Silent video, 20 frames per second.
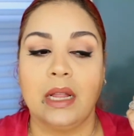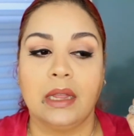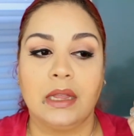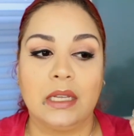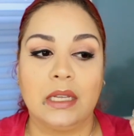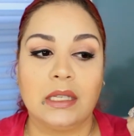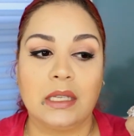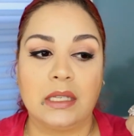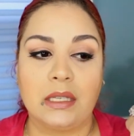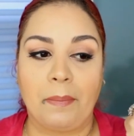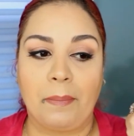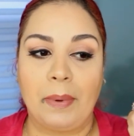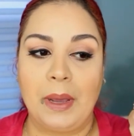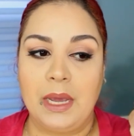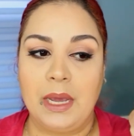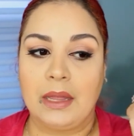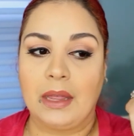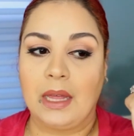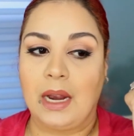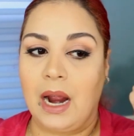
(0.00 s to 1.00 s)
This is a
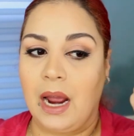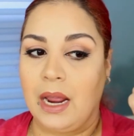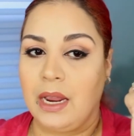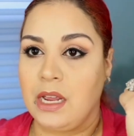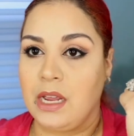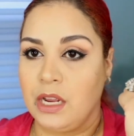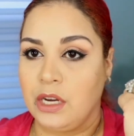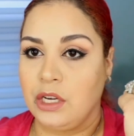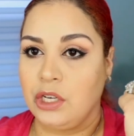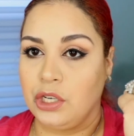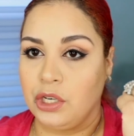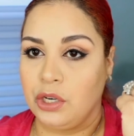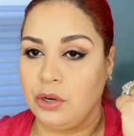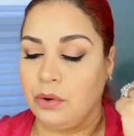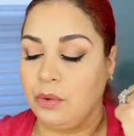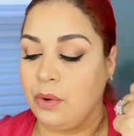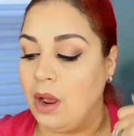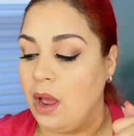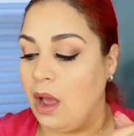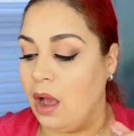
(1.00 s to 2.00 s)
pink that I can
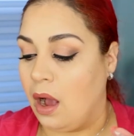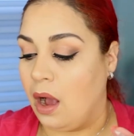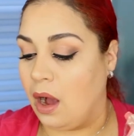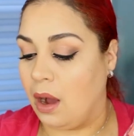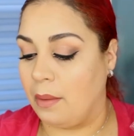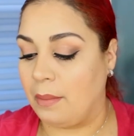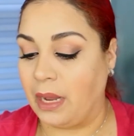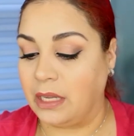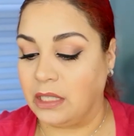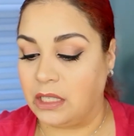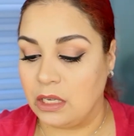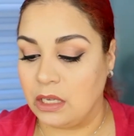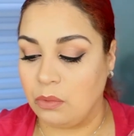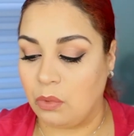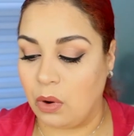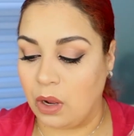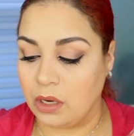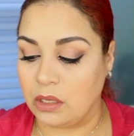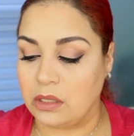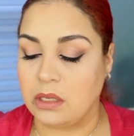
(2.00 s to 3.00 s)
do. I did
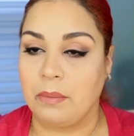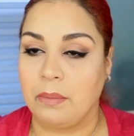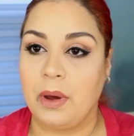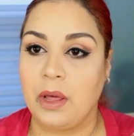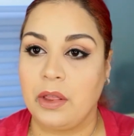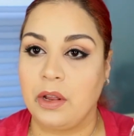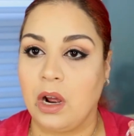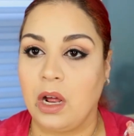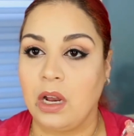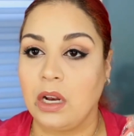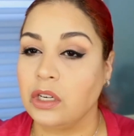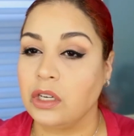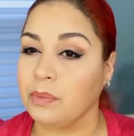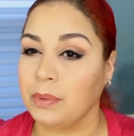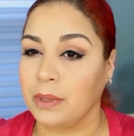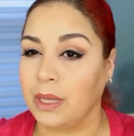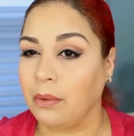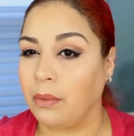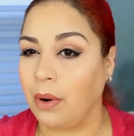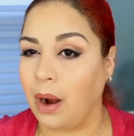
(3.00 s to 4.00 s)
want some other colors,
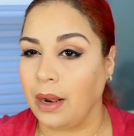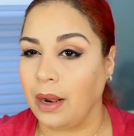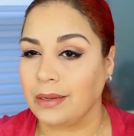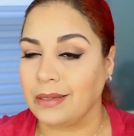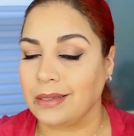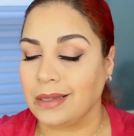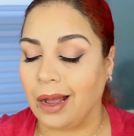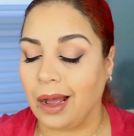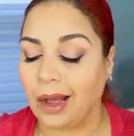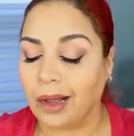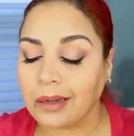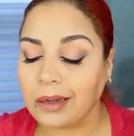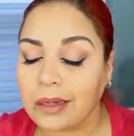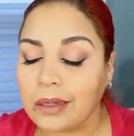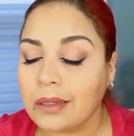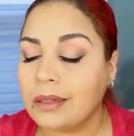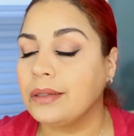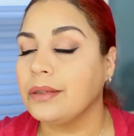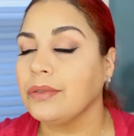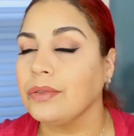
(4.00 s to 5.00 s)
but they were out of stock,
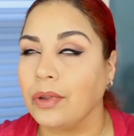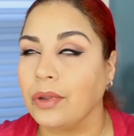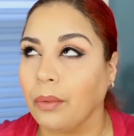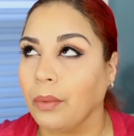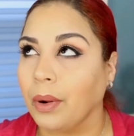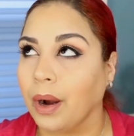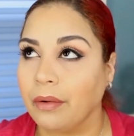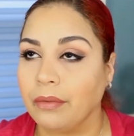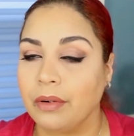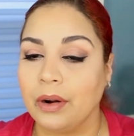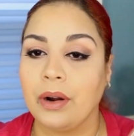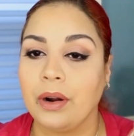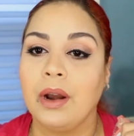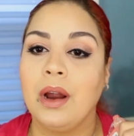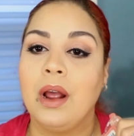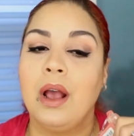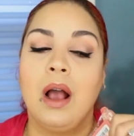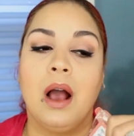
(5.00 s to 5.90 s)
so whatever.